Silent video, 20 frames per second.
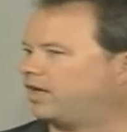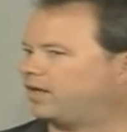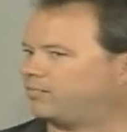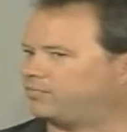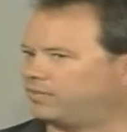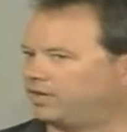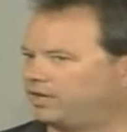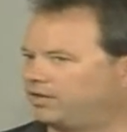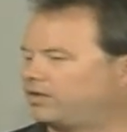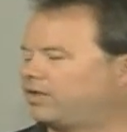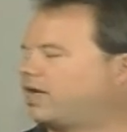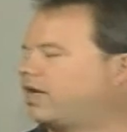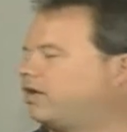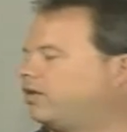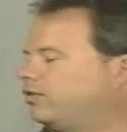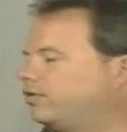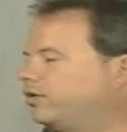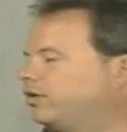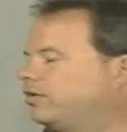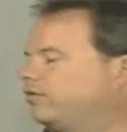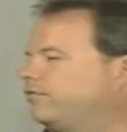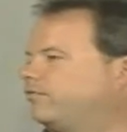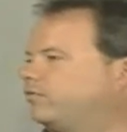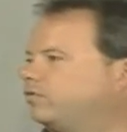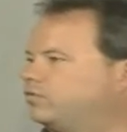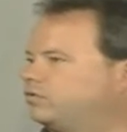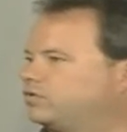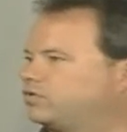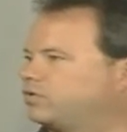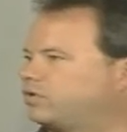And make healthier
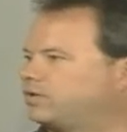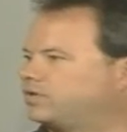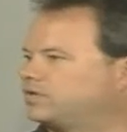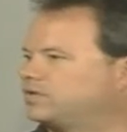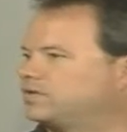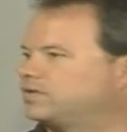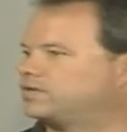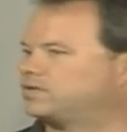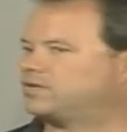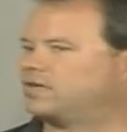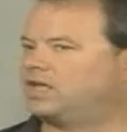food choices.